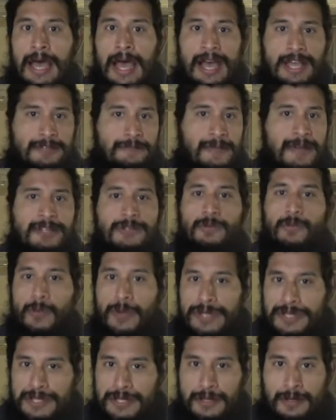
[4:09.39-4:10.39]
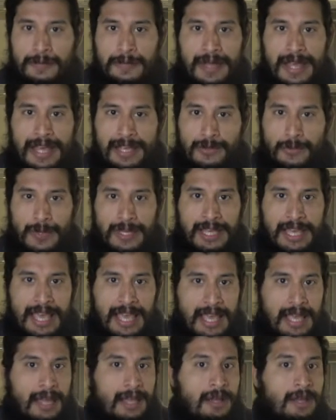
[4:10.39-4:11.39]
as much wisdom as we
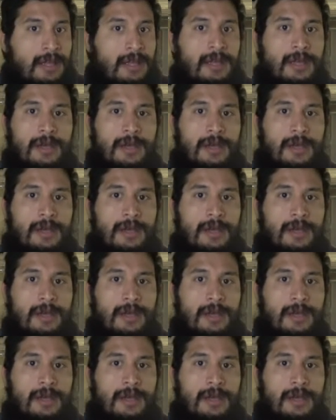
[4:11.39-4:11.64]
can.